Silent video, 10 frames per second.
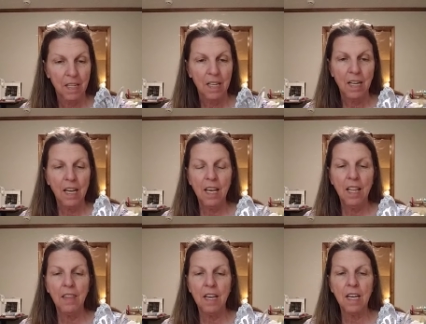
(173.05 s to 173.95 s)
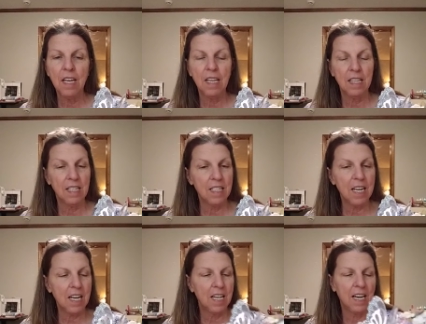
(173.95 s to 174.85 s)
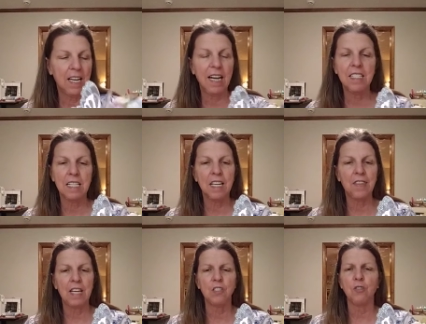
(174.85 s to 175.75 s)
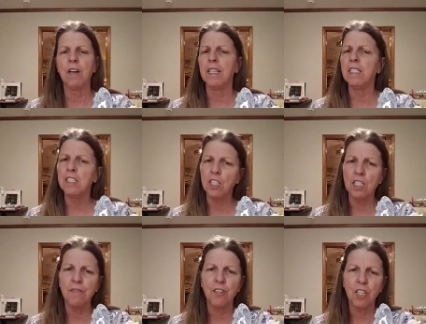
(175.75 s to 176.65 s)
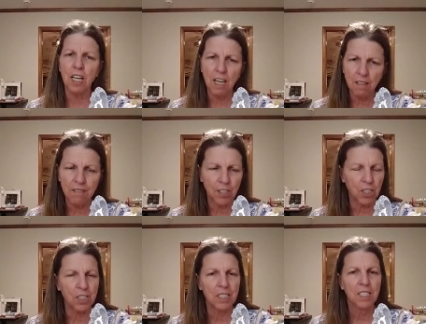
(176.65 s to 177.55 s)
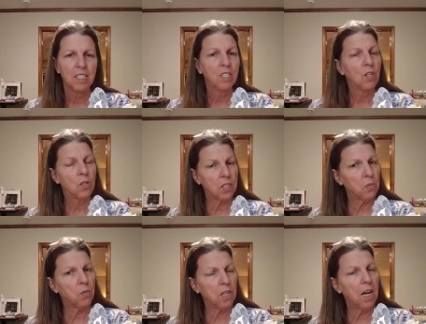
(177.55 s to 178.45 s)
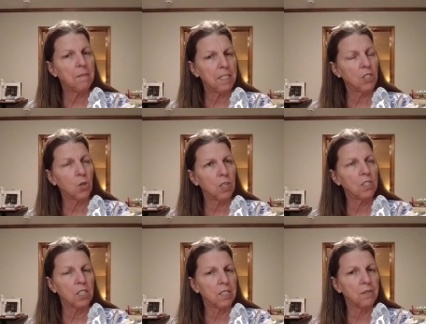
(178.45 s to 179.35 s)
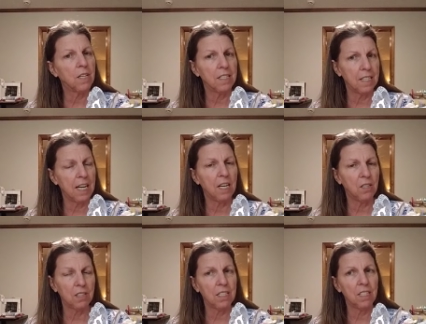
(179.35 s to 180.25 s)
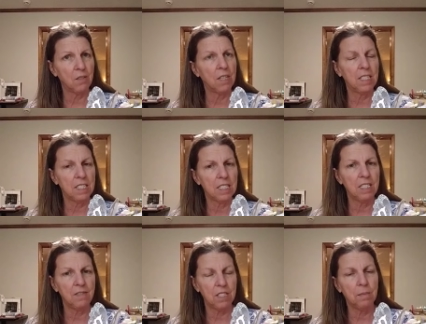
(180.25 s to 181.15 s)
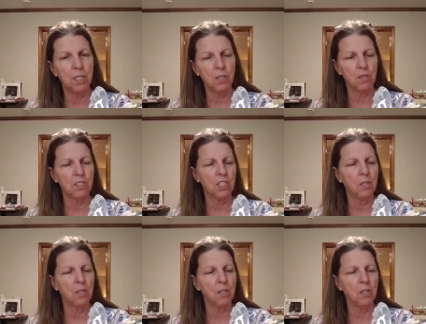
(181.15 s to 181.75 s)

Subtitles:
And then I had to let that dry. It took forever. Of course, I'm in Georgia right now, getting ready to leave tomorrow to go